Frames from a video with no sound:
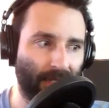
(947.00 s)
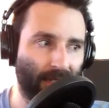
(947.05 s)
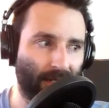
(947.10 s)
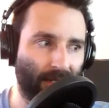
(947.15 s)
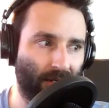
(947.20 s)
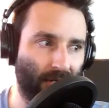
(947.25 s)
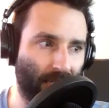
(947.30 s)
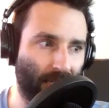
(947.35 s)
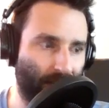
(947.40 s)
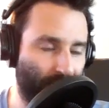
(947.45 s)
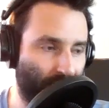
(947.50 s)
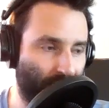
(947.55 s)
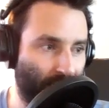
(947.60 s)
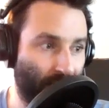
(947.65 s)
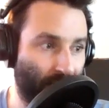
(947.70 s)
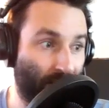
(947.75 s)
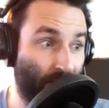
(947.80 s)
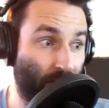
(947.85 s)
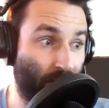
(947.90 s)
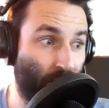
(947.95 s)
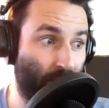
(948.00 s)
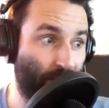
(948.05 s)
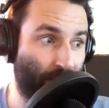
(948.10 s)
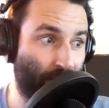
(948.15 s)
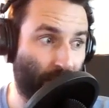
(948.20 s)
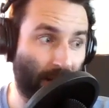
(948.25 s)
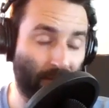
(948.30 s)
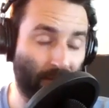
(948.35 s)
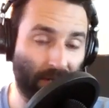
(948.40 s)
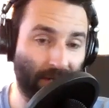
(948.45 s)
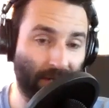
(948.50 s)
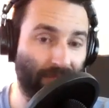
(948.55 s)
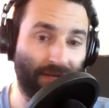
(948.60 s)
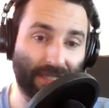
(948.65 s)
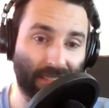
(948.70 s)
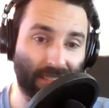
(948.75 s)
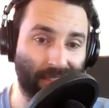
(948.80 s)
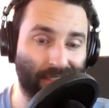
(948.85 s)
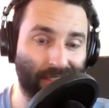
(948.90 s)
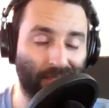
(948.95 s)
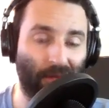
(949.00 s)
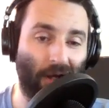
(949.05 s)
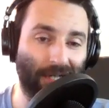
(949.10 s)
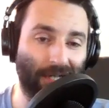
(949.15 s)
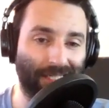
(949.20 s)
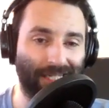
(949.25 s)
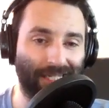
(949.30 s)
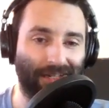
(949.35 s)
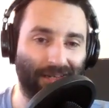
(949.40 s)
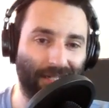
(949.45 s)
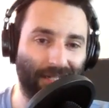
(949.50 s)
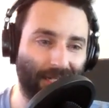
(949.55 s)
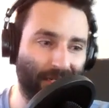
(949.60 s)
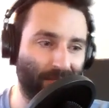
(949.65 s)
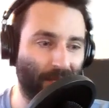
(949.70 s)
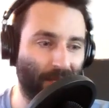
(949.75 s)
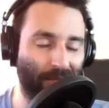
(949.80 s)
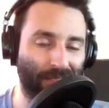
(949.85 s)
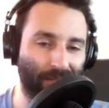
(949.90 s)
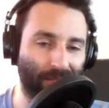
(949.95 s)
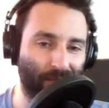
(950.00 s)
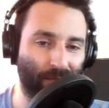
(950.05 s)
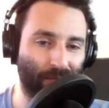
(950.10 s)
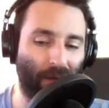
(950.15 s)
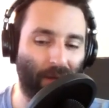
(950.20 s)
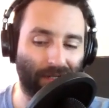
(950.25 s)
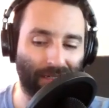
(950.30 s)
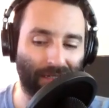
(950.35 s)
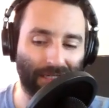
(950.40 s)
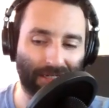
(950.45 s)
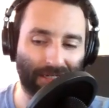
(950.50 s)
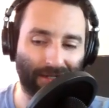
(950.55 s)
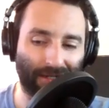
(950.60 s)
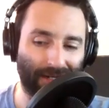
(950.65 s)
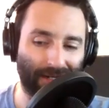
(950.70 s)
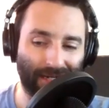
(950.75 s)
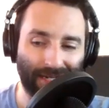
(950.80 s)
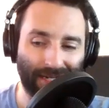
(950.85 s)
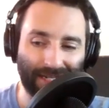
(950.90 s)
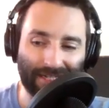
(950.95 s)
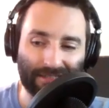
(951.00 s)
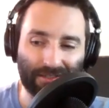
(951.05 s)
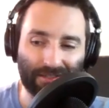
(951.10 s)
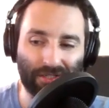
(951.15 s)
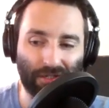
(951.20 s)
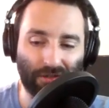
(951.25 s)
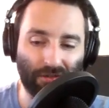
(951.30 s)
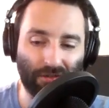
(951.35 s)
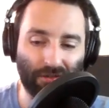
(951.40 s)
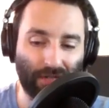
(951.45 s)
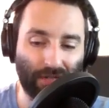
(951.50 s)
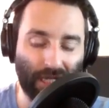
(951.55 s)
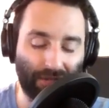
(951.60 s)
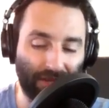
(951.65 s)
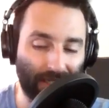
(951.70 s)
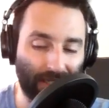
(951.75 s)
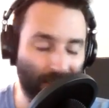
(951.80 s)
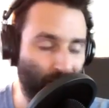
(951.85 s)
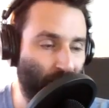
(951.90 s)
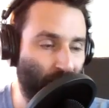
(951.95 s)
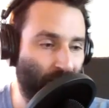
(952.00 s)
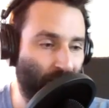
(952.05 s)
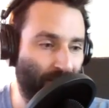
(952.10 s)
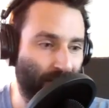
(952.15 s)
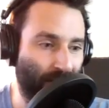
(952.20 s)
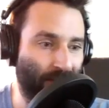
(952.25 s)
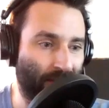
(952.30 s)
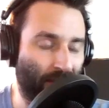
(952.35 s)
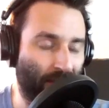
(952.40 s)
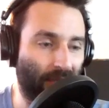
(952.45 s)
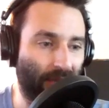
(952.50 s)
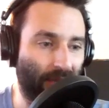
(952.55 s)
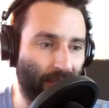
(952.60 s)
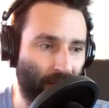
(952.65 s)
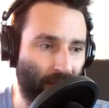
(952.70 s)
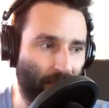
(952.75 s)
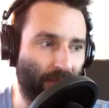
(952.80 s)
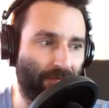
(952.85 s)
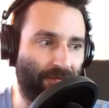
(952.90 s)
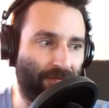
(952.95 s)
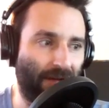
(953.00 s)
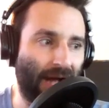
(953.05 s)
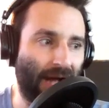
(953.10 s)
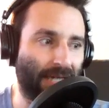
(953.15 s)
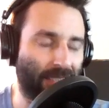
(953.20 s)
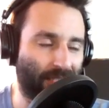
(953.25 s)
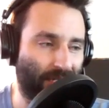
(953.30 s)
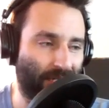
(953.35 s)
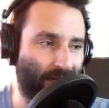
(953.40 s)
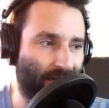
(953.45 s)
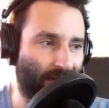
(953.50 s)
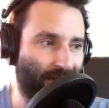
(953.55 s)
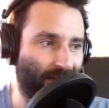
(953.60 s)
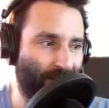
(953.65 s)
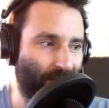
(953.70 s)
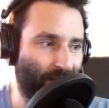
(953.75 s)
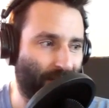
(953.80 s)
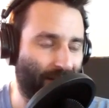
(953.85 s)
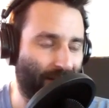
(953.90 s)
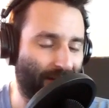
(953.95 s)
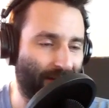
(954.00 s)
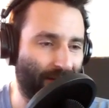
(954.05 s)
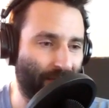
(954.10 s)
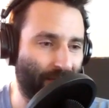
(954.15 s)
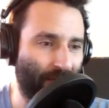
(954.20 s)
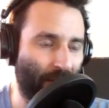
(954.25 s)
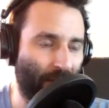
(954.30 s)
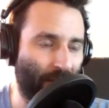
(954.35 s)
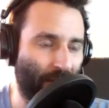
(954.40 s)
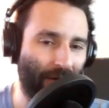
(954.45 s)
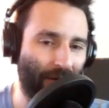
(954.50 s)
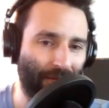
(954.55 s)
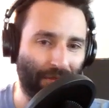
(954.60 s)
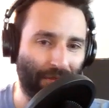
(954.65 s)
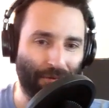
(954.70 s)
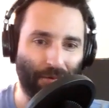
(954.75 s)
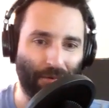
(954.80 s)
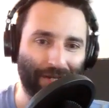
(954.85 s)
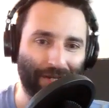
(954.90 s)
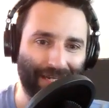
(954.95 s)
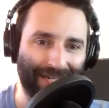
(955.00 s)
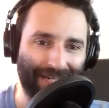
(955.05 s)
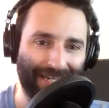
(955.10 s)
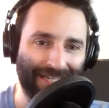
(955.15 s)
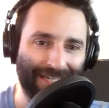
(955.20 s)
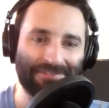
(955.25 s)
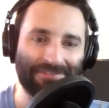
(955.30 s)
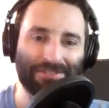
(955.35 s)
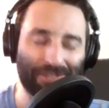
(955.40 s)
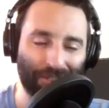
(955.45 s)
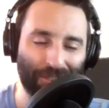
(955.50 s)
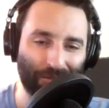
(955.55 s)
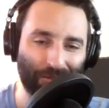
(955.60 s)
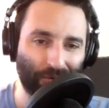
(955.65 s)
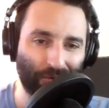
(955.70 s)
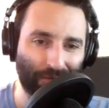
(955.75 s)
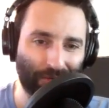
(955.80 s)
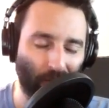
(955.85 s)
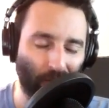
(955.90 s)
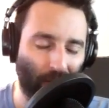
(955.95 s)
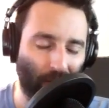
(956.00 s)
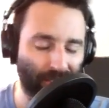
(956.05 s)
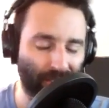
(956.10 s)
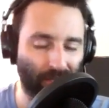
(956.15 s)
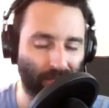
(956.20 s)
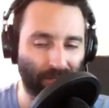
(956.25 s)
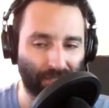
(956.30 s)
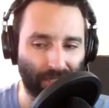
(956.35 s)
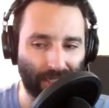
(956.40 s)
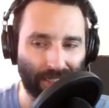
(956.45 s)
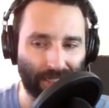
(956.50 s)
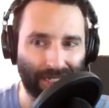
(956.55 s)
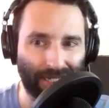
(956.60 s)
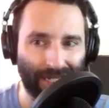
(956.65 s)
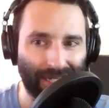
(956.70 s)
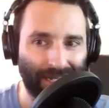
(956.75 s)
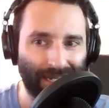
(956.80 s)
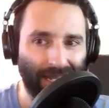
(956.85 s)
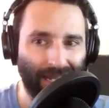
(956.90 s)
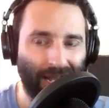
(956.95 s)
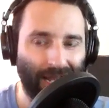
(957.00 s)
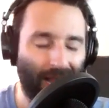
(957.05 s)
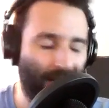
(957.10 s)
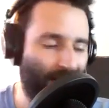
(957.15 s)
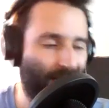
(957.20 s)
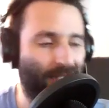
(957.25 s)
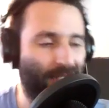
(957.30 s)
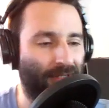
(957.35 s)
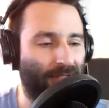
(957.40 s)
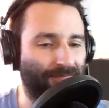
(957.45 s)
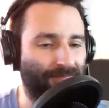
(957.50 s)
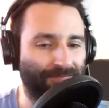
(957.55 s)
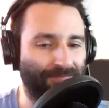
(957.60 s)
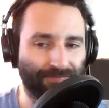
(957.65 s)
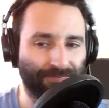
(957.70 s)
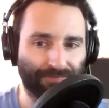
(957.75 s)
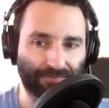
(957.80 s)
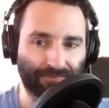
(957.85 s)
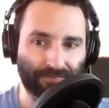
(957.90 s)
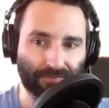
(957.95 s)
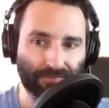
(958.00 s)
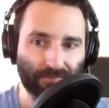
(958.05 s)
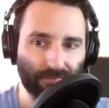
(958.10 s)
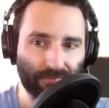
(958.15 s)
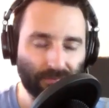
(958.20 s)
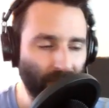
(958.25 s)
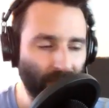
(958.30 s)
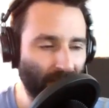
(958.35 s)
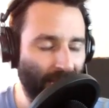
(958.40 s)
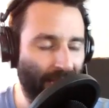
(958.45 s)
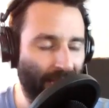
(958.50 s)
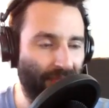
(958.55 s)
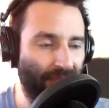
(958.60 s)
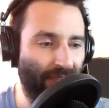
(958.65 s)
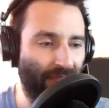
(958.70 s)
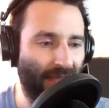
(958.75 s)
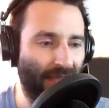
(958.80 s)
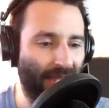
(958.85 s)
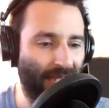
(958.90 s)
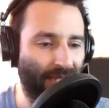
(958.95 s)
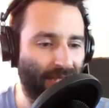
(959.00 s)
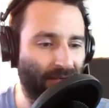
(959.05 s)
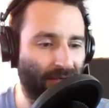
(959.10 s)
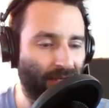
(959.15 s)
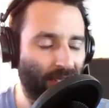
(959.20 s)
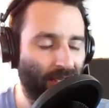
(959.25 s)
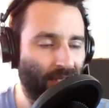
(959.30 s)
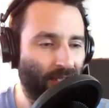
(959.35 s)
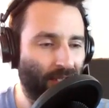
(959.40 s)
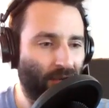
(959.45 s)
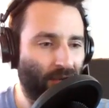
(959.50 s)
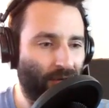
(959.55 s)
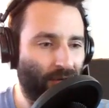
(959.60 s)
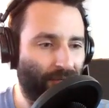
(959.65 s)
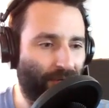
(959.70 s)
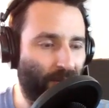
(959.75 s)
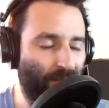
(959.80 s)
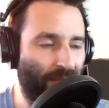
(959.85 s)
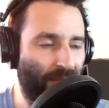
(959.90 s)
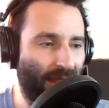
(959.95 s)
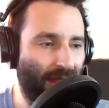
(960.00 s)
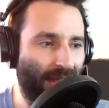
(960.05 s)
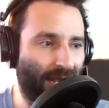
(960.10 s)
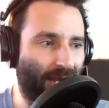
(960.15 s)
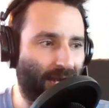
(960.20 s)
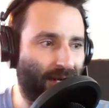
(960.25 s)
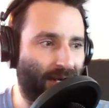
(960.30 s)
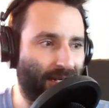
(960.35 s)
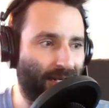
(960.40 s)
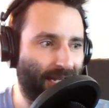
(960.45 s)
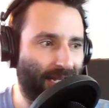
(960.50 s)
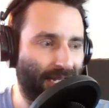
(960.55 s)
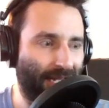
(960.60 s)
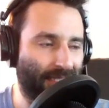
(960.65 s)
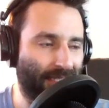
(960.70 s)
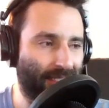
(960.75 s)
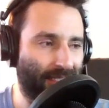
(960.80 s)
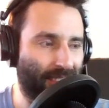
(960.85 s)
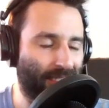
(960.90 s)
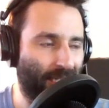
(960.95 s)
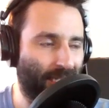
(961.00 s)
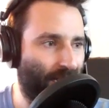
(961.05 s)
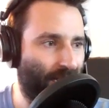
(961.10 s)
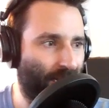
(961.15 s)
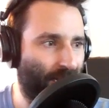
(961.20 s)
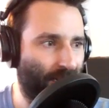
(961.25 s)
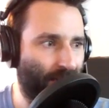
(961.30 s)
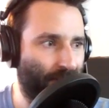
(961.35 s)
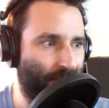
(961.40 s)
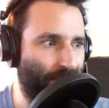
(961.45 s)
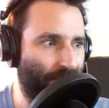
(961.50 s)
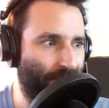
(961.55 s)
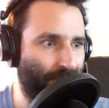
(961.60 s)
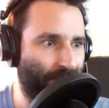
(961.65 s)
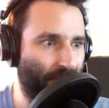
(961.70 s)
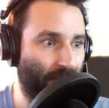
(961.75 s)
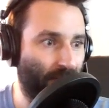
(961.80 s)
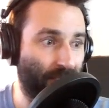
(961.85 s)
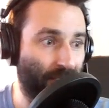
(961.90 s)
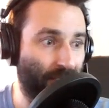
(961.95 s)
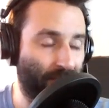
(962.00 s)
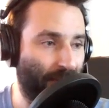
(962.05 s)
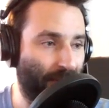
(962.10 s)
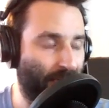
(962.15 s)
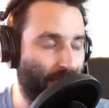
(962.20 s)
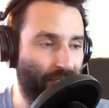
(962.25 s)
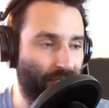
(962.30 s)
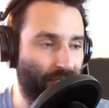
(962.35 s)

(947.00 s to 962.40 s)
you probably want to invest in some OxyClean, maybe some spot cleaner to get things moving a little bit faster upon throwing it into the washing machine. And then from there, it's just making